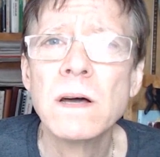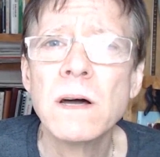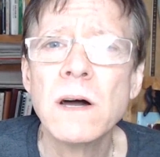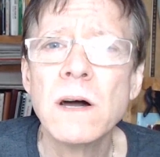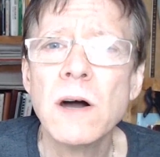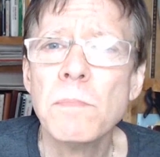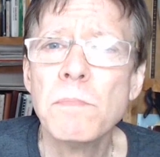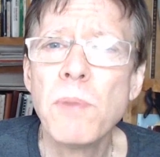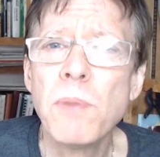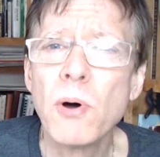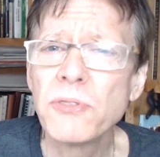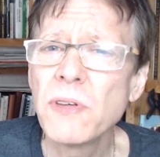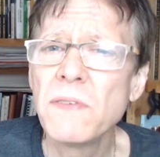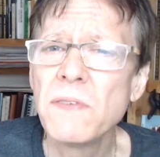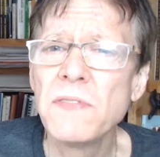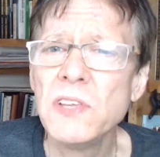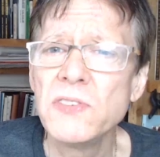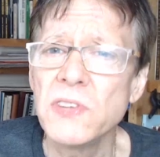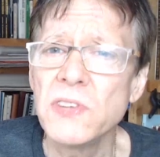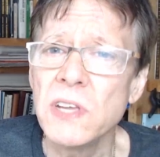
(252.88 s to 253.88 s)
Both of
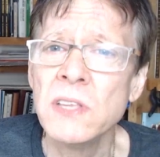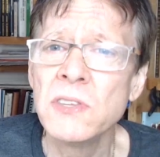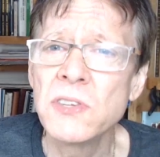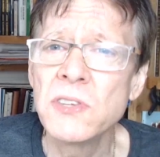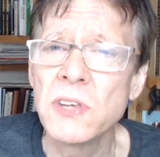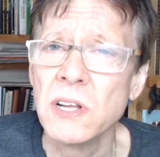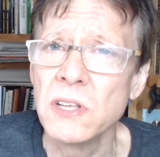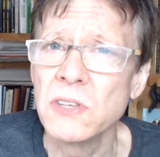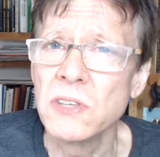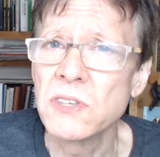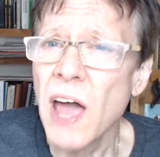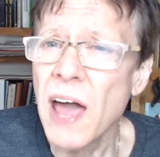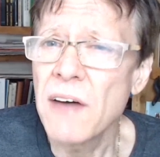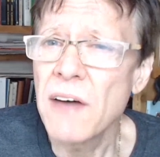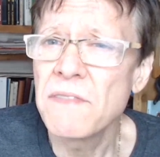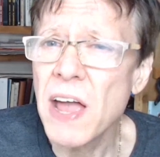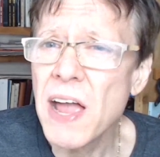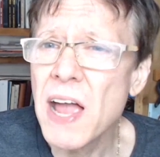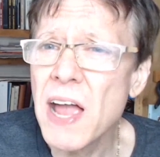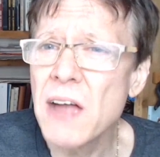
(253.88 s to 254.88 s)
these incidents have
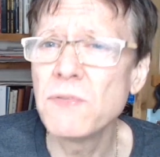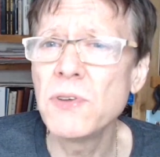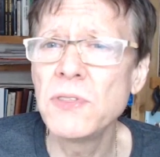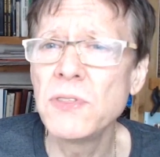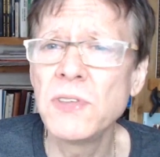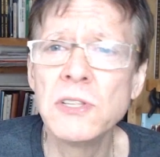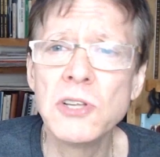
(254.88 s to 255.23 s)
everything to